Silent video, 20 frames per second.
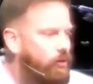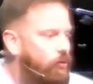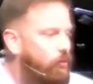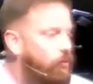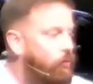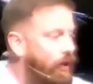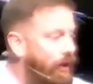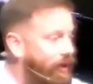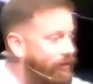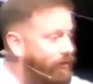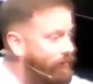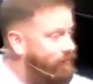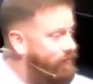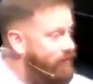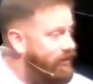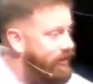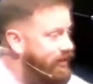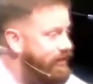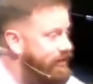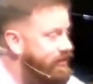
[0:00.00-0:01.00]
Well,
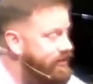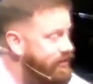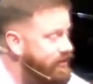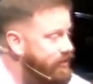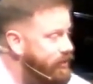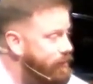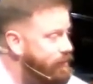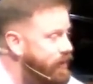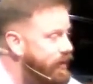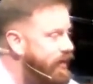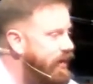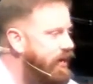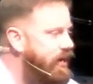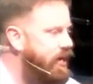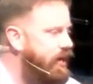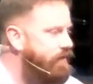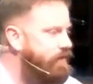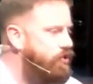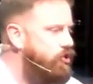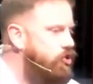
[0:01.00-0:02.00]
this is the
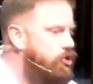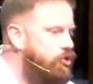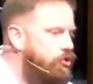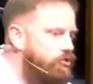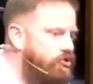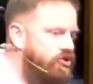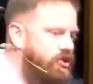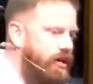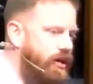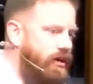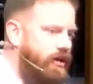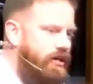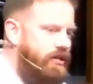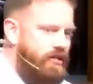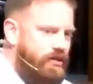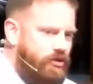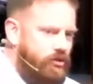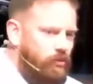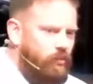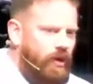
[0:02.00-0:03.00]
beginning of a new series.
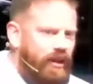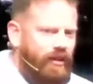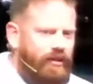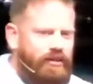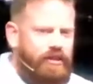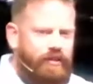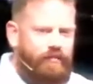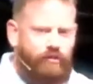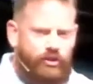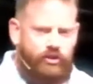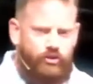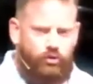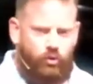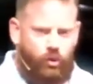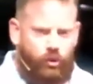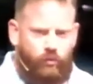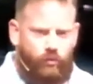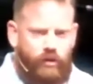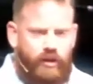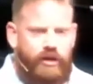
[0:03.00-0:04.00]
It's a relatively
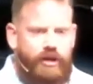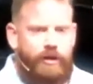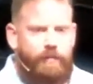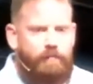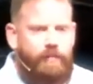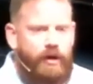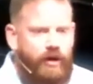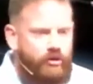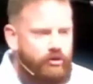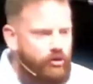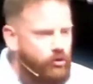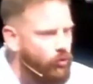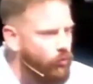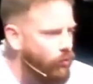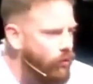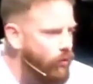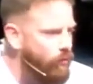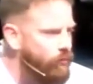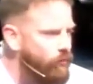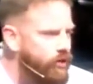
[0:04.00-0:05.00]
short one compared to the
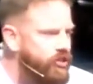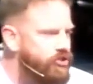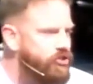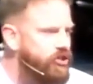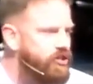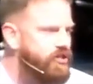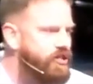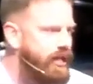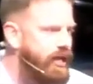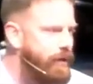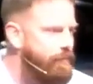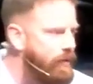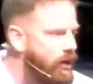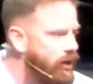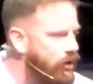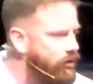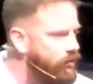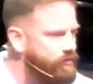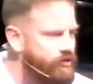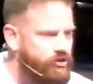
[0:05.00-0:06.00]
one we just came
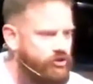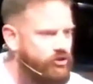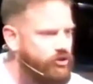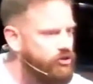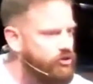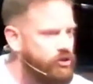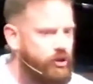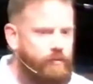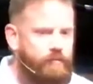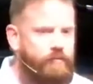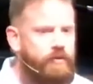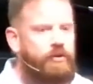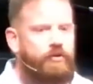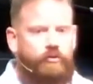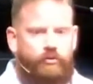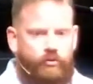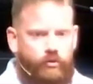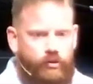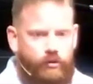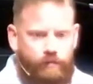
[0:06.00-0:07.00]
out of. It's just going to be
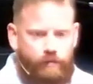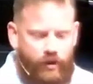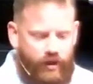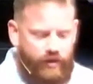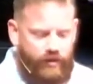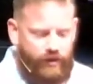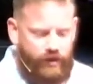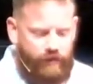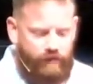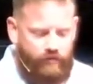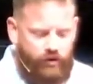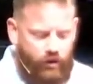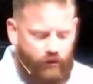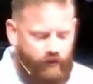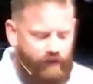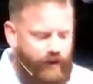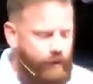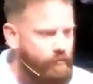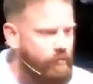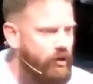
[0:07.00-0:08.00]
through the month of
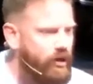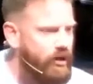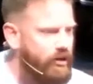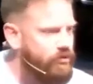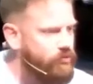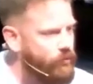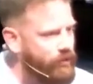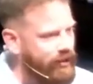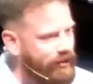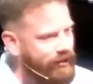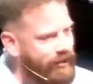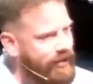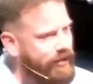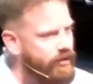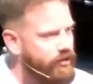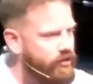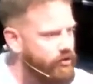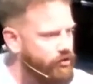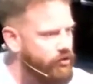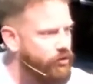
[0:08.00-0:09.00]
November as we lead
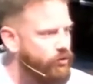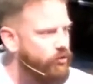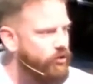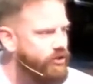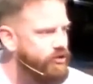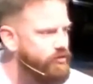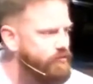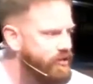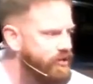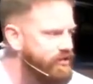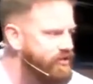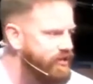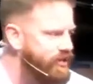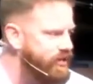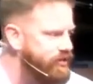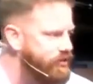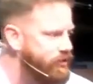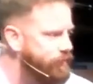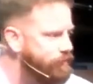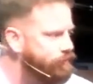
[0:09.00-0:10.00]
into the Christmas
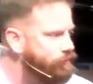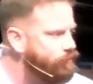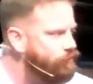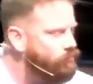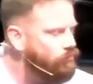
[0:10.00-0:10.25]
season.